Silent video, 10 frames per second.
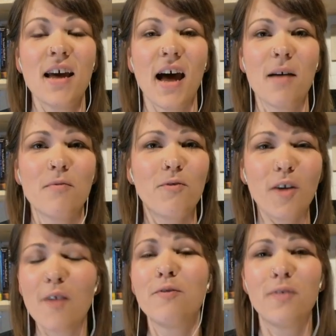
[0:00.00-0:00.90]
um,
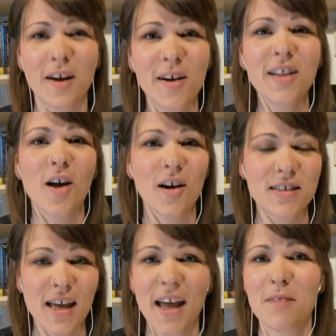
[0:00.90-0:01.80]
for a very long
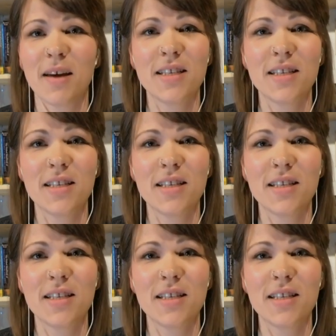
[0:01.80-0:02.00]
time.